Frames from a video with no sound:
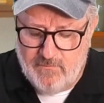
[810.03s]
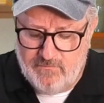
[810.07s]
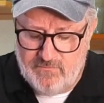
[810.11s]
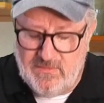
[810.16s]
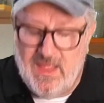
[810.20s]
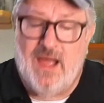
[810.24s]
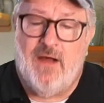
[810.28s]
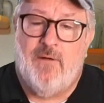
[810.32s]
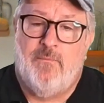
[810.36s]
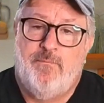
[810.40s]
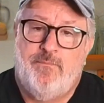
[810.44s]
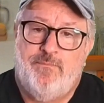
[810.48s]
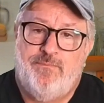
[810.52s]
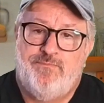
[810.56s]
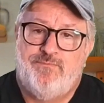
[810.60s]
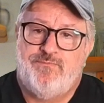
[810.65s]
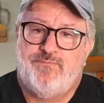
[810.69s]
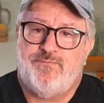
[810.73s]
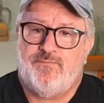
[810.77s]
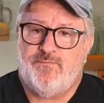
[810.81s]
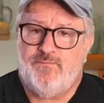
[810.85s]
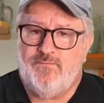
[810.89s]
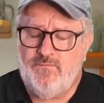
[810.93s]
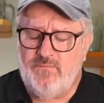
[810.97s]
Now,
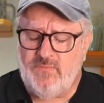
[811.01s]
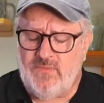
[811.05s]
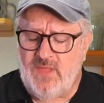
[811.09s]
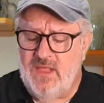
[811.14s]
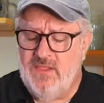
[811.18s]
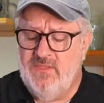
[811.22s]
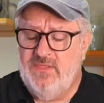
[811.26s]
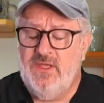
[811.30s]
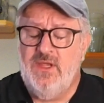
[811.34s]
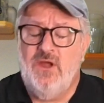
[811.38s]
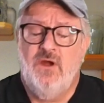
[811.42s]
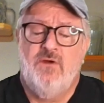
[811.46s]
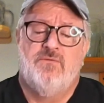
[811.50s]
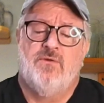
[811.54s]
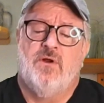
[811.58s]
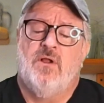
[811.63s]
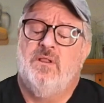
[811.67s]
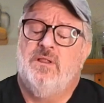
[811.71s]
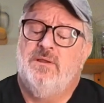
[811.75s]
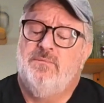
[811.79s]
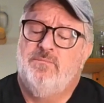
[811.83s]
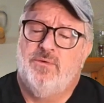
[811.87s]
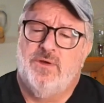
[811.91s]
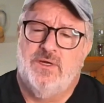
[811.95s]
the
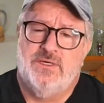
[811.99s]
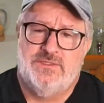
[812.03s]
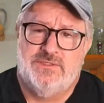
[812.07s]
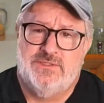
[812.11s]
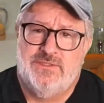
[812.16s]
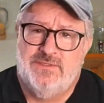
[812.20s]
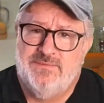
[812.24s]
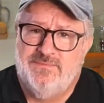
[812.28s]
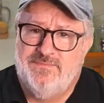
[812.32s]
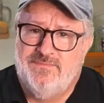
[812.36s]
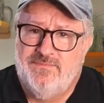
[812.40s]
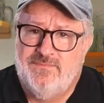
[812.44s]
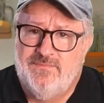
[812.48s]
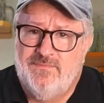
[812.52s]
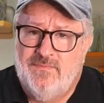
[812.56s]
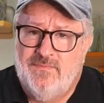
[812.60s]
overall impression.